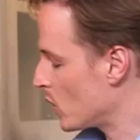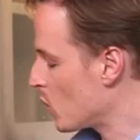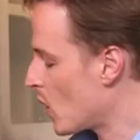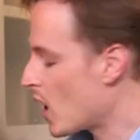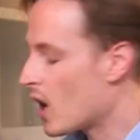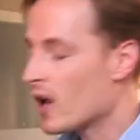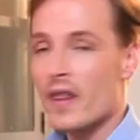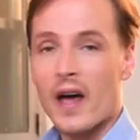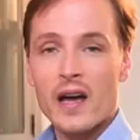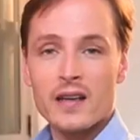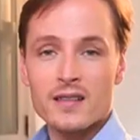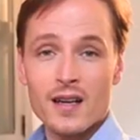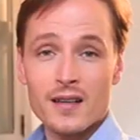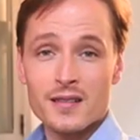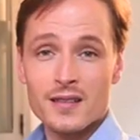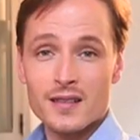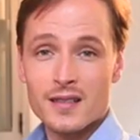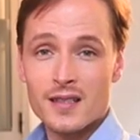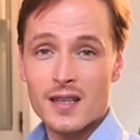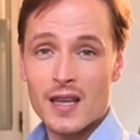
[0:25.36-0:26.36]
And while that
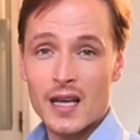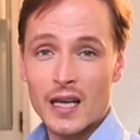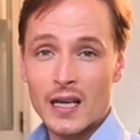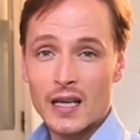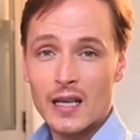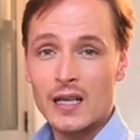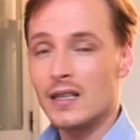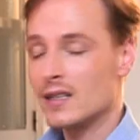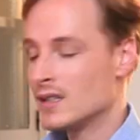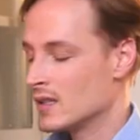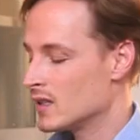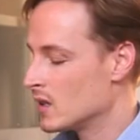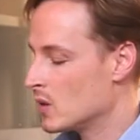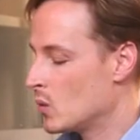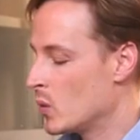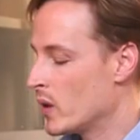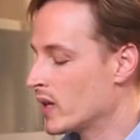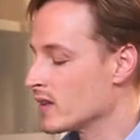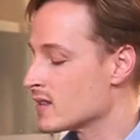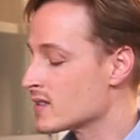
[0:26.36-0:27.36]
does its thing,
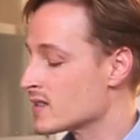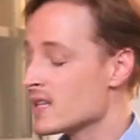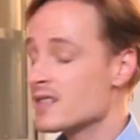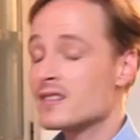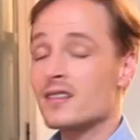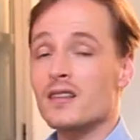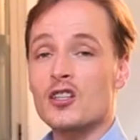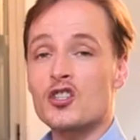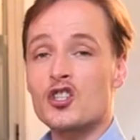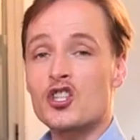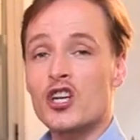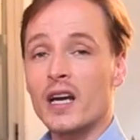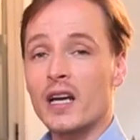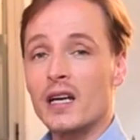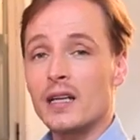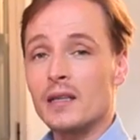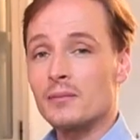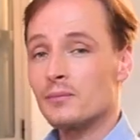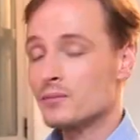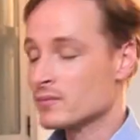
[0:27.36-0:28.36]
we can season the
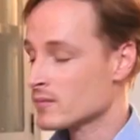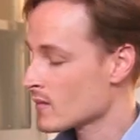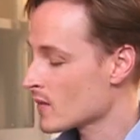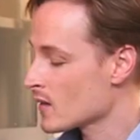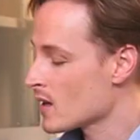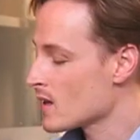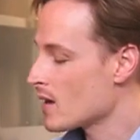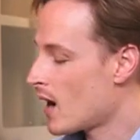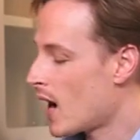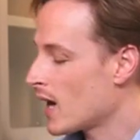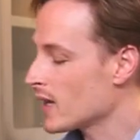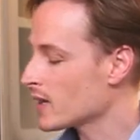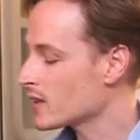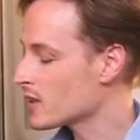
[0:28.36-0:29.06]
chicken I